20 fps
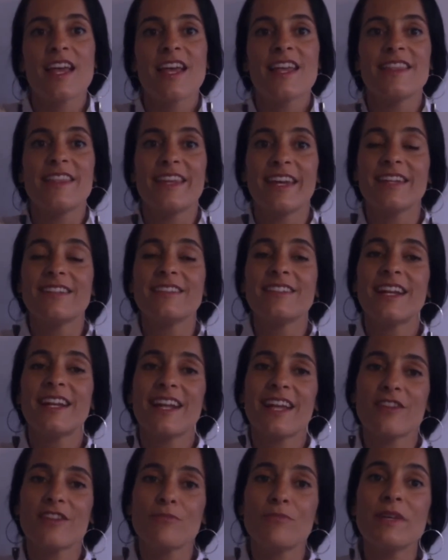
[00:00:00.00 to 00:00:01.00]
Then,
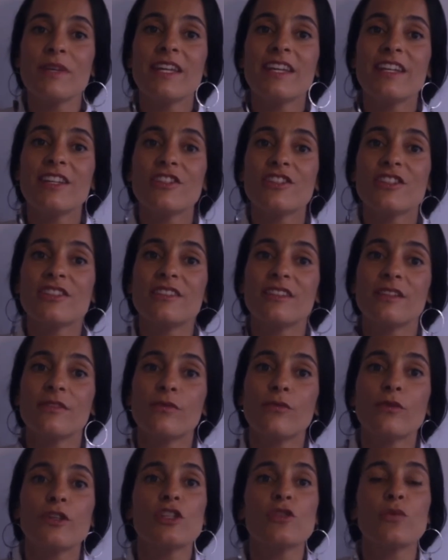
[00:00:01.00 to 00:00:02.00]
another big initiative
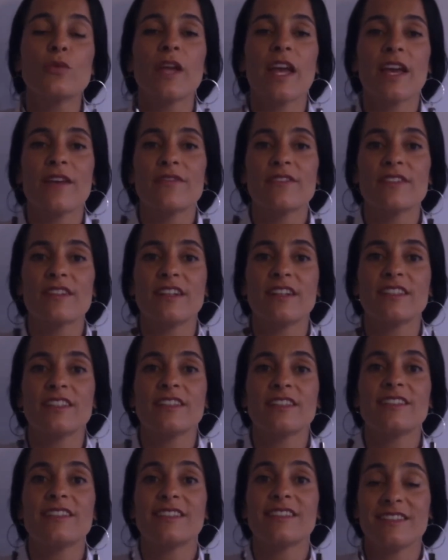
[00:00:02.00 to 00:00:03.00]
which we have
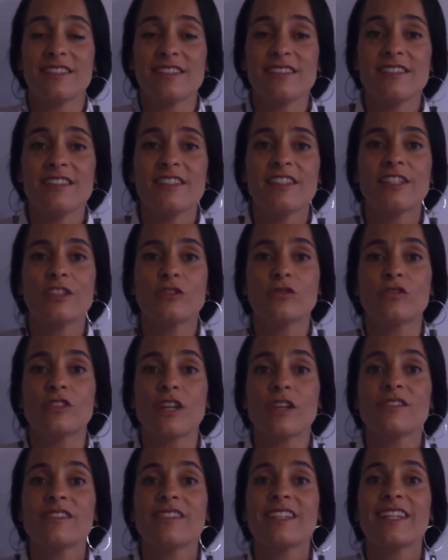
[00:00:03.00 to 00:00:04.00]
started this year in
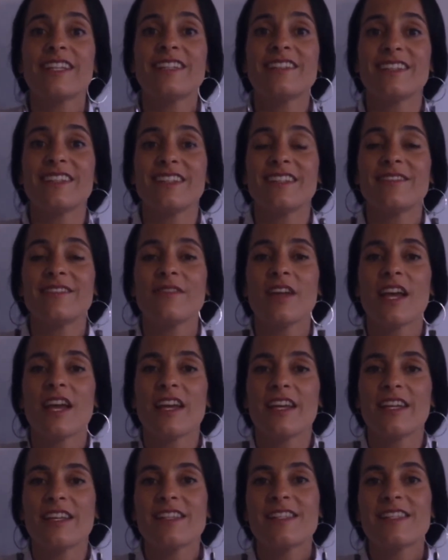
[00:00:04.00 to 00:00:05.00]
2018,
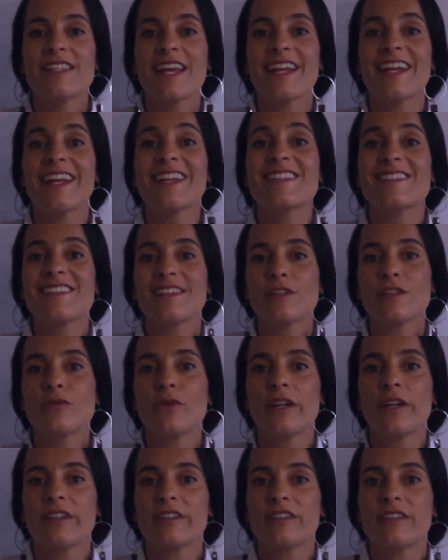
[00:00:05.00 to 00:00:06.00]
it's an
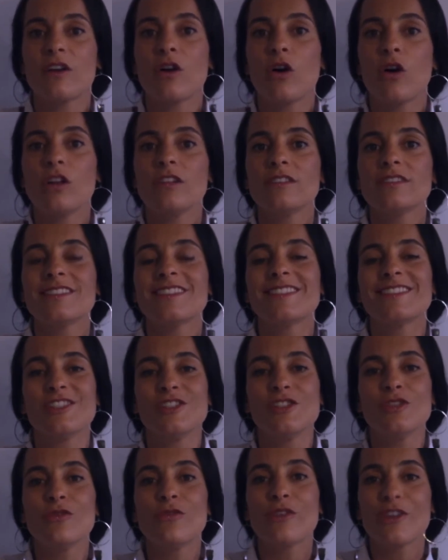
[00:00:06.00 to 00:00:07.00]
accelerator called the
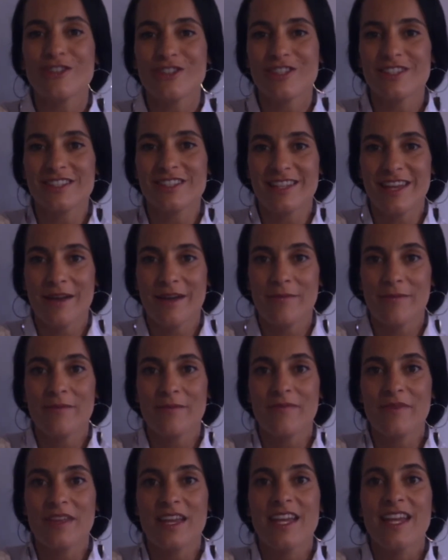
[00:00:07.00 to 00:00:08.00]
New Ventures Lab.
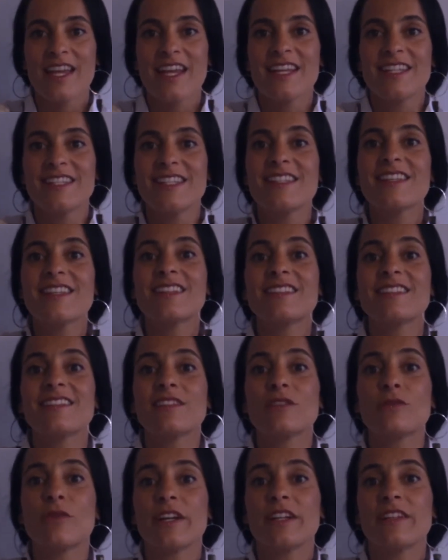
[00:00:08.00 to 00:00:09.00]
This
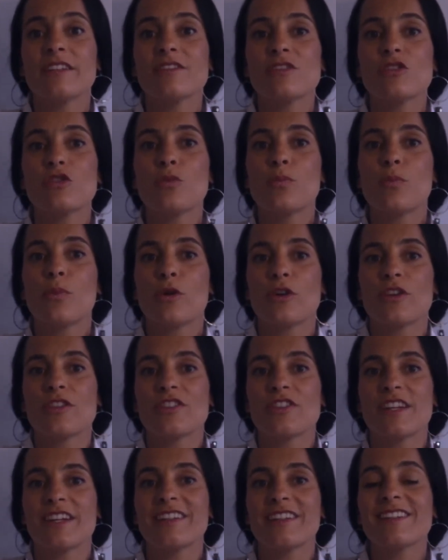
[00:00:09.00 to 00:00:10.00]
accelerator
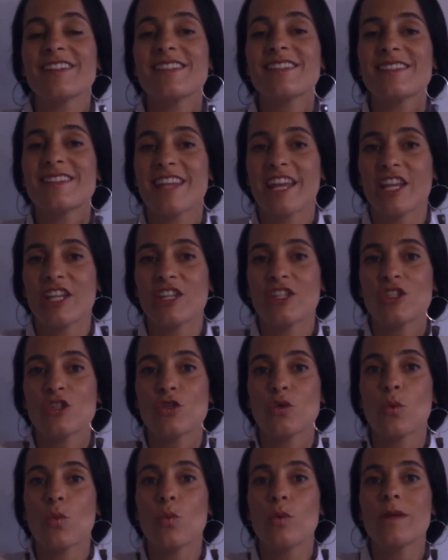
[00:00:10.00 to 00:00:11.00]
supports early-stage
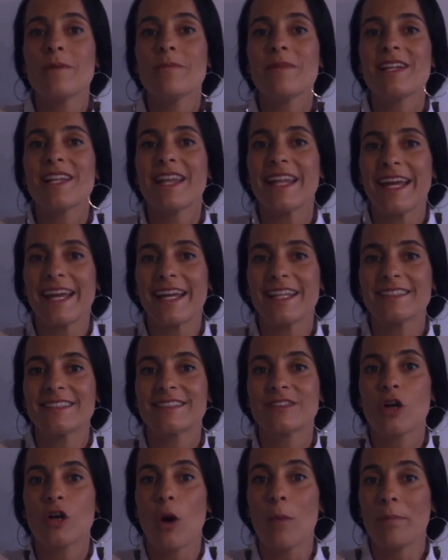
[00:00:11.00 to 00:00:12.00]
women-led
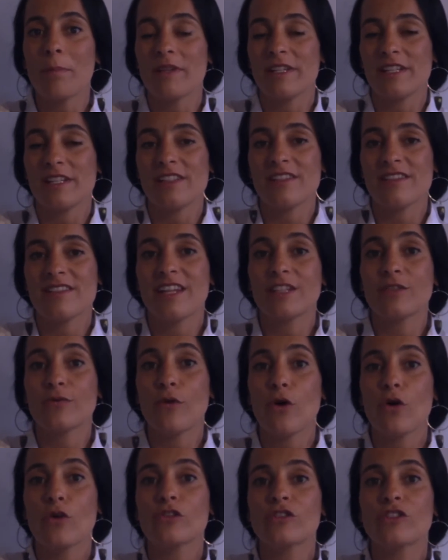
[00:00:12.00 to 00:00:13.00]
companies that
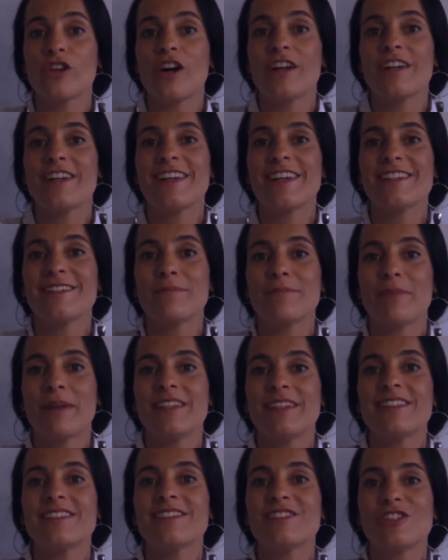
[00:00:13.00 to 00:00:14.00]
focus on
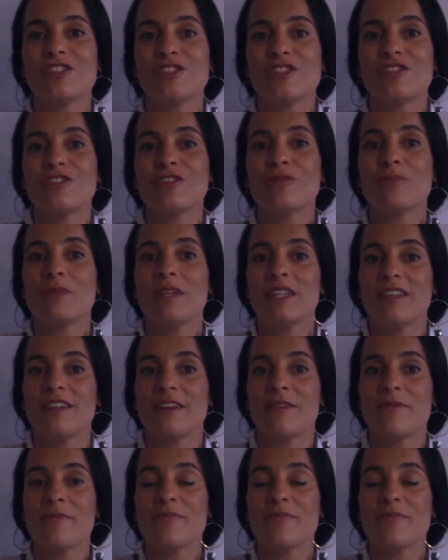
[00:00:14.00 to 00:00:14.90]
independent digital media.